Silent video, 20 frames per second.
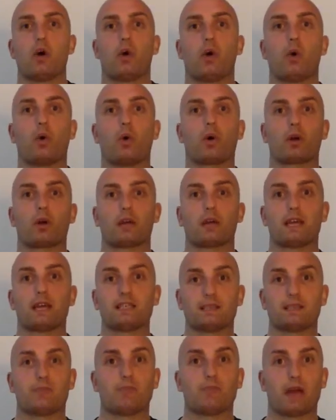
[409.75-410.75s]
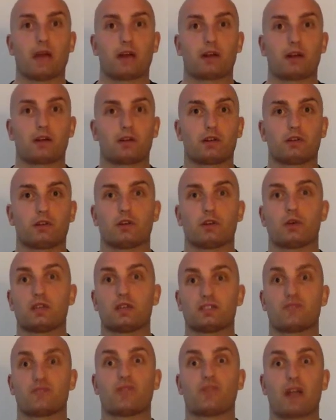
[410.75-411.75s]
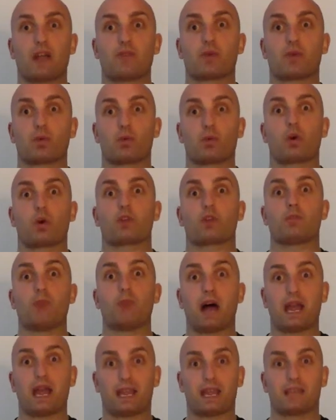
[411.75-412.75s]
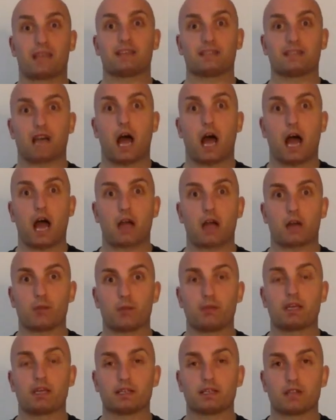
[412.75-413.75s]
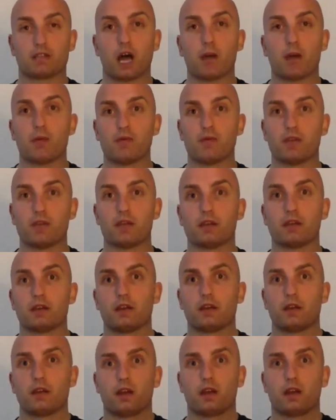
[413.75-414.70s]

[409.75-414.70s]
Or is it better, is the flavor worth buying an entire big tub of it,